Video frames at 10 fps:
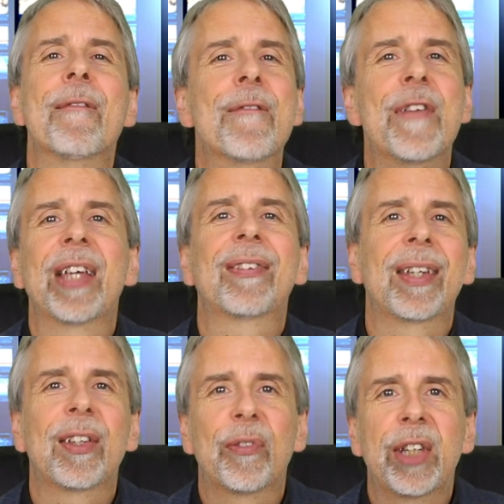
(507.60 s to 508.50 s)

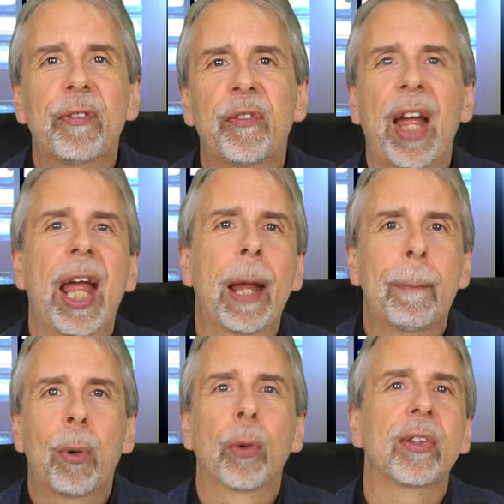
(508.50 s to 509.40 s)
This is the
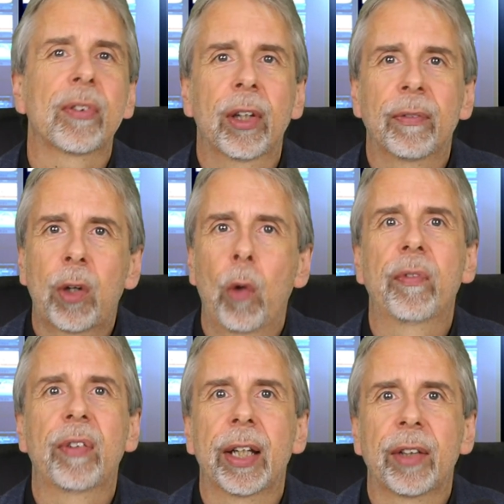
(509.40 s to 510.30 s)
fair point of
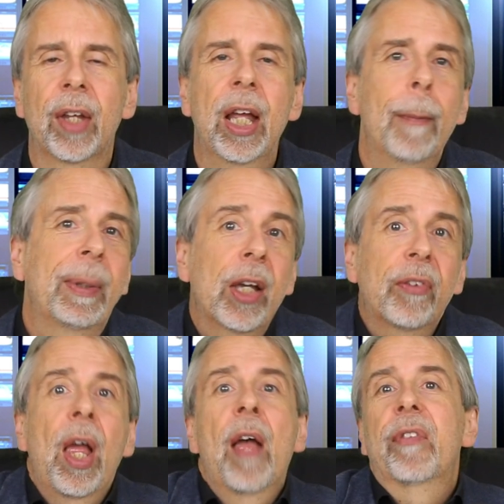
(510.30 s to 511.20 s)
conflict.
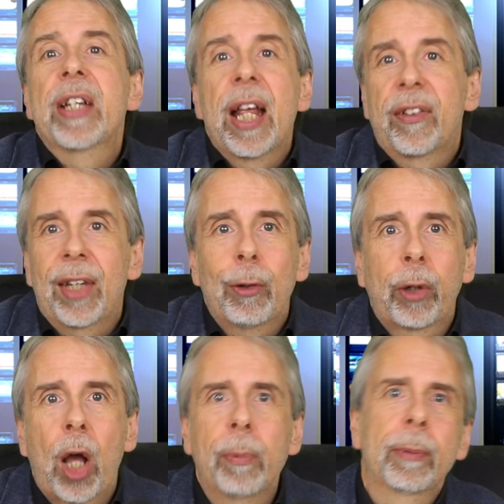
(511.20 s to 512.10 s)
Because the net
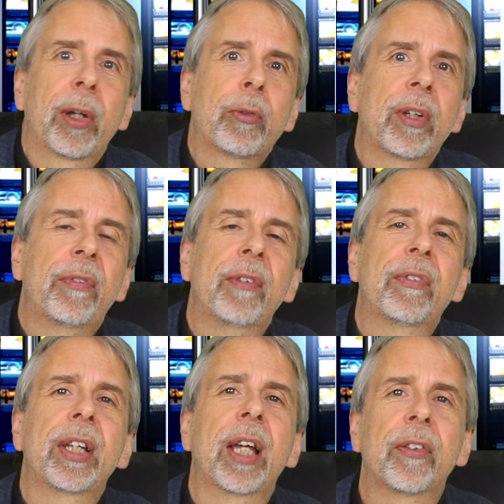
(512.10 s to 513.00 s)
zero carbon by
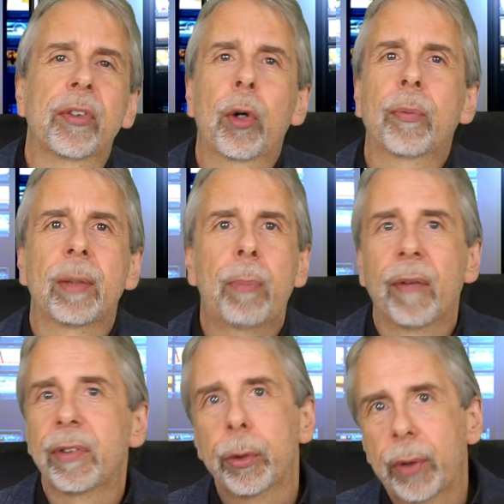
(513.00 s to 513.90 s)
2050 is adopted
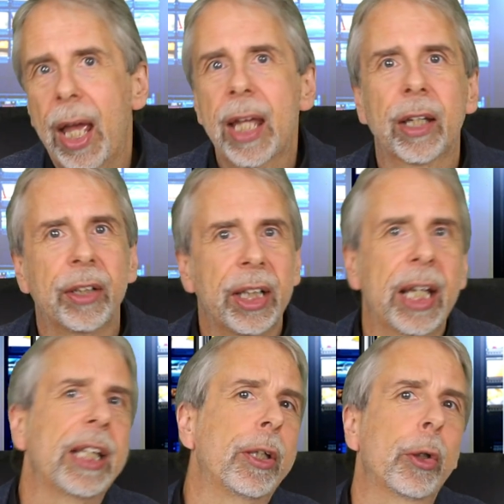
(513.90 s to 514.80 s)
by the UK and
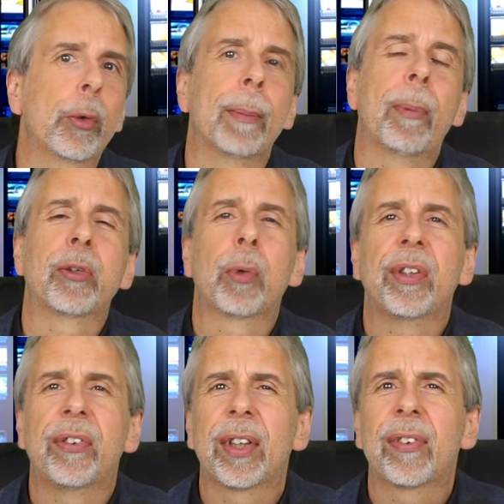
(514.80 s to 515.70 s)
the EU, and by
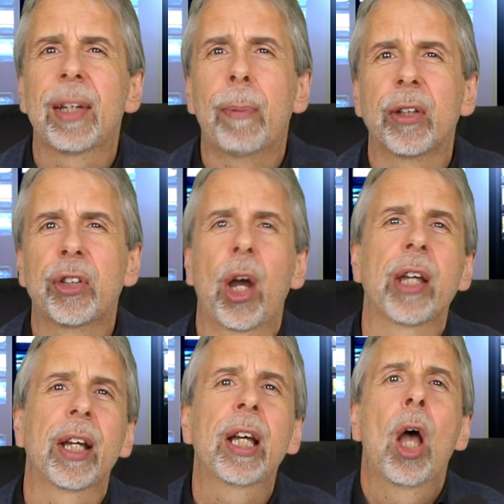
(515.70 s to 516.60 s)
2060 by
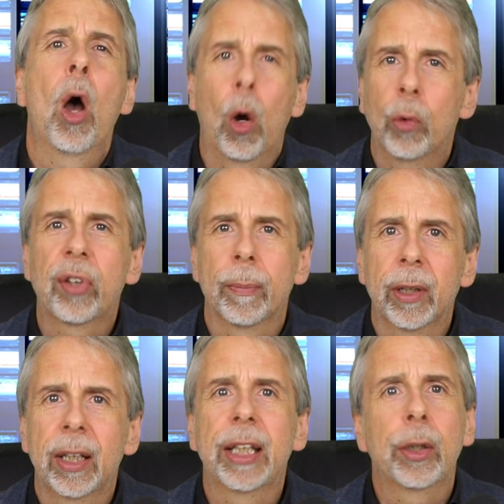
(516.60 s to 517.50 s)
China.
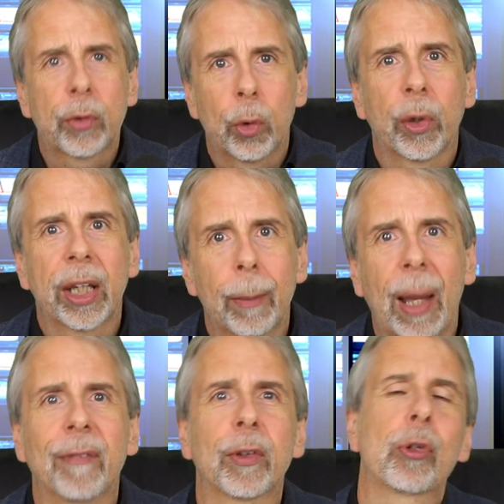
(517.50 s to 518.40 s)
Ultimately, you're talking
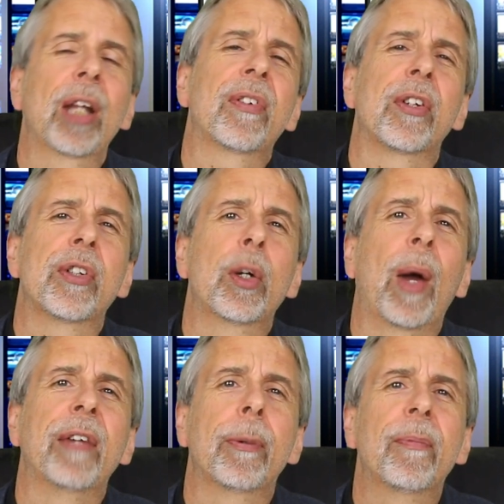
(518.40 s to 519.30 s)
about the transition
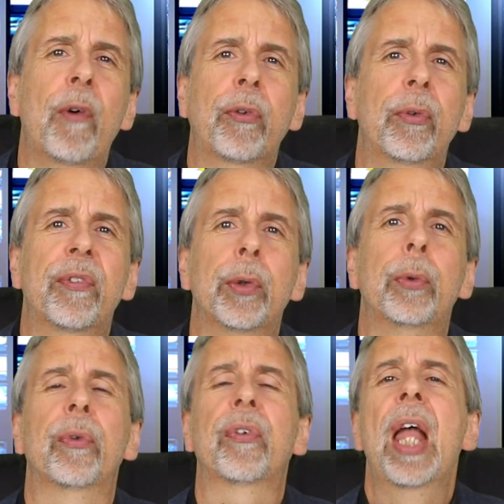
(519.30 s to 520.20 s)
away from fossil
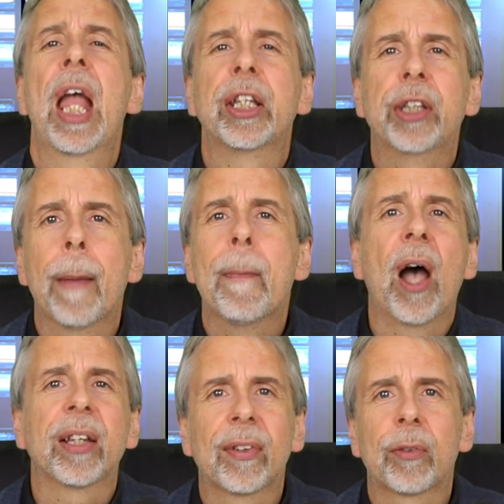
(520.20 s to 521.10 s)
fuels. You
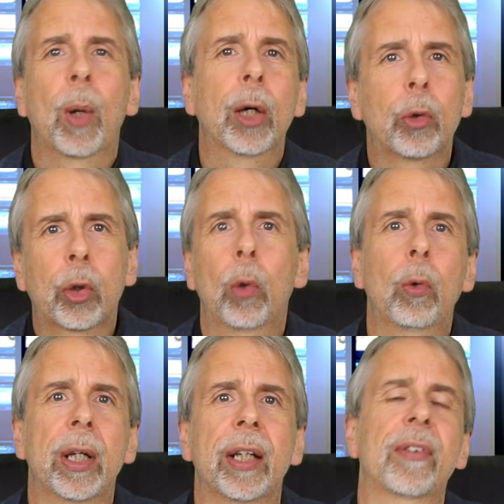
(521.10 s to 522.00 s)
might as well
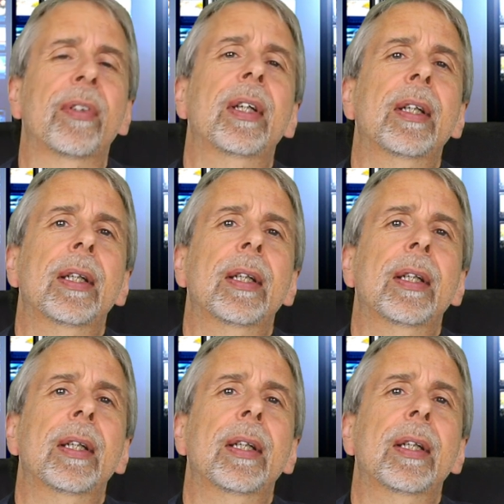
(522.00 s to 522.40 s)
call it.